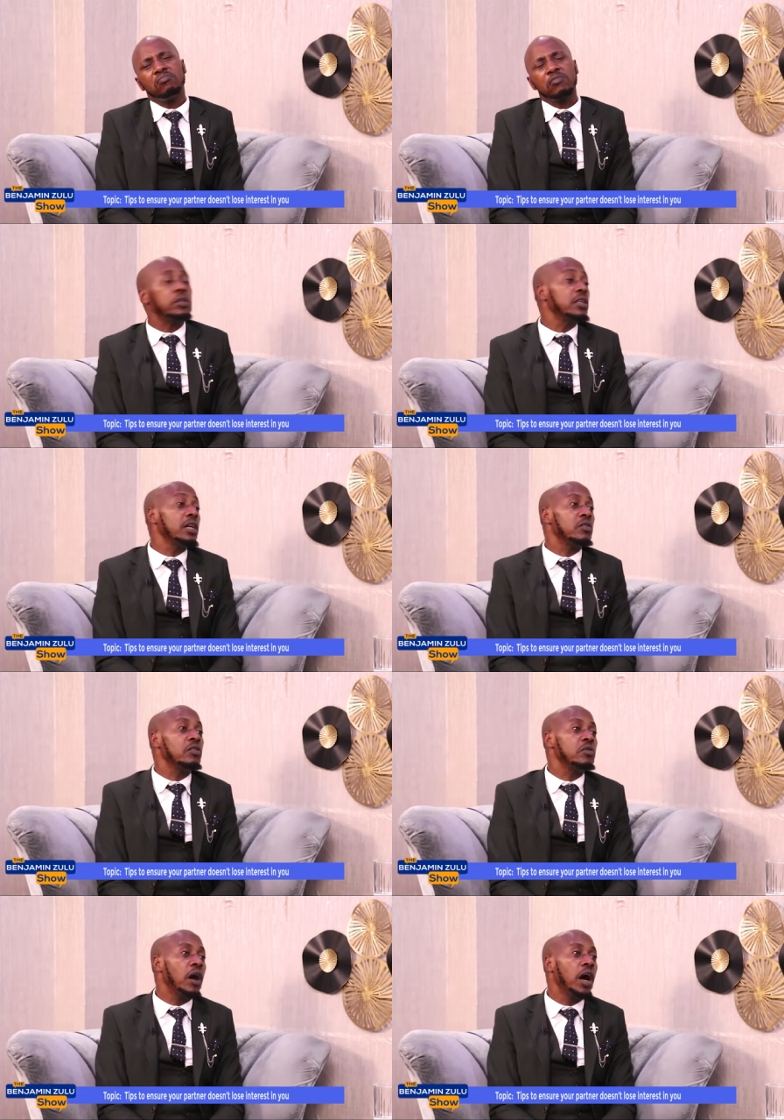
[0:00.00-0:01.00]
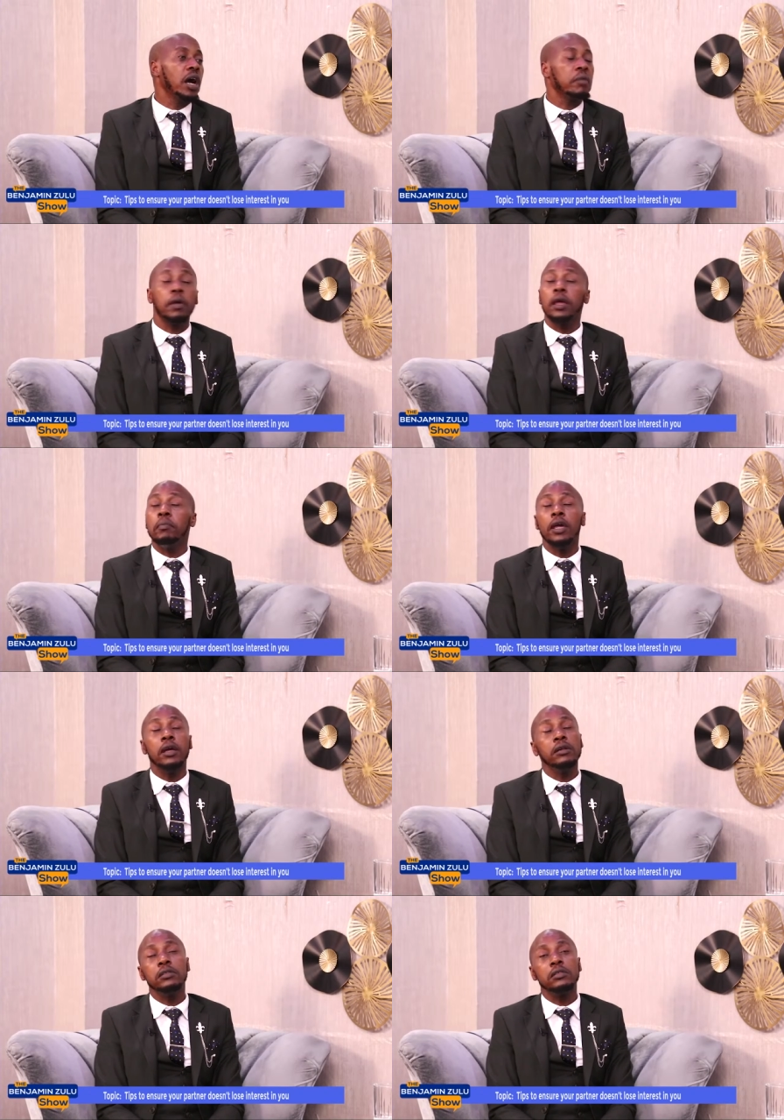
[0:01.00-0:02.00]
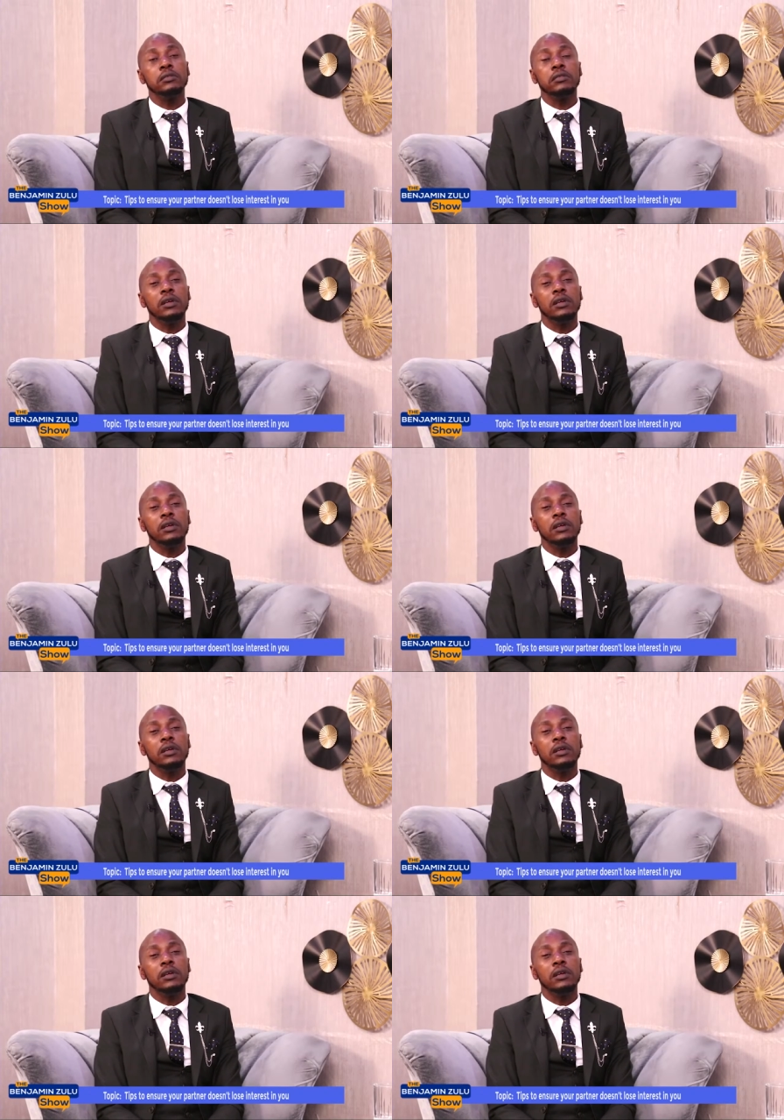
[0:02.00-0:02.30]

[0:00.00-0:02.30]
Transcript: Does he just go to work, pay bills?